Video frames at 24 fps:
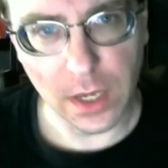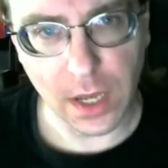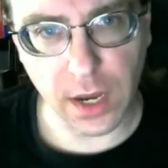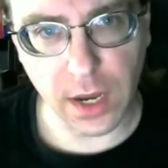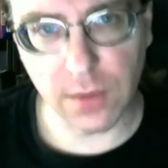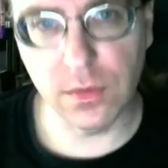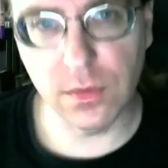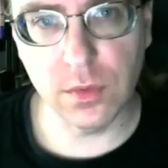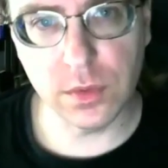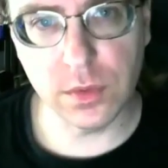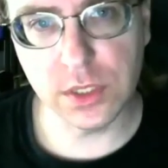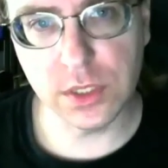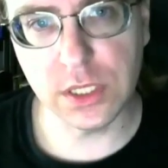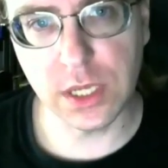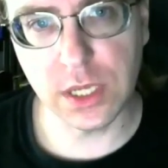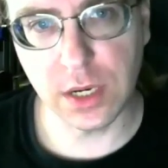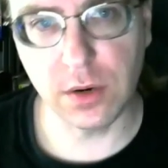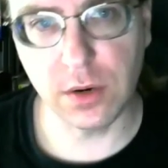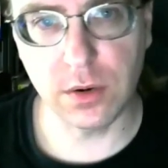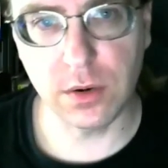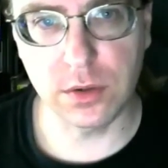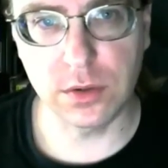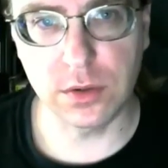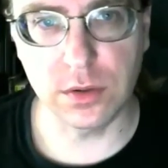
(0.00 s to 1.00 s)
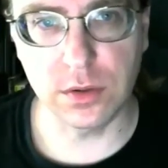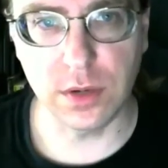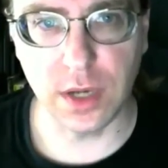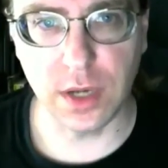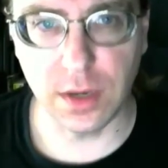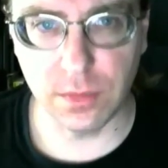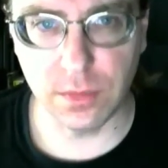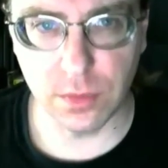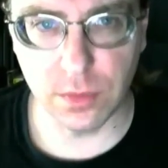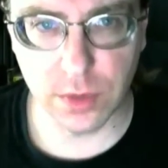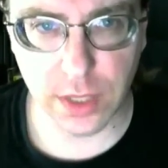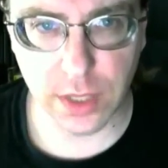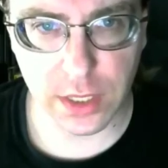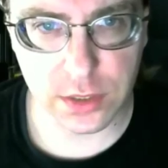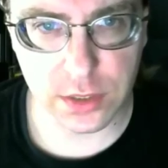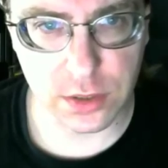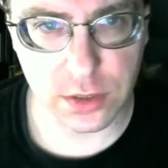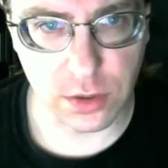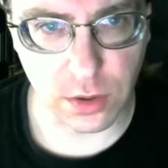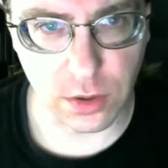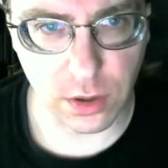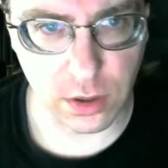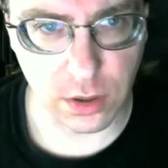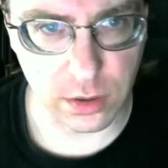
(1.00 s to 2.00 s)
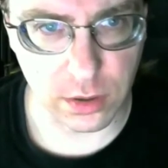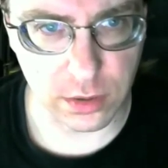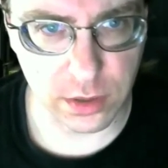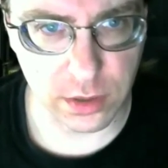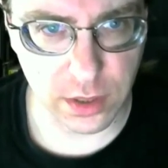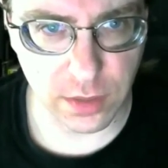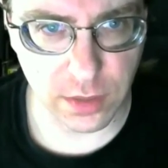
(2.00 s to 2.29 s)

everyone's a character. Everyone has an arc.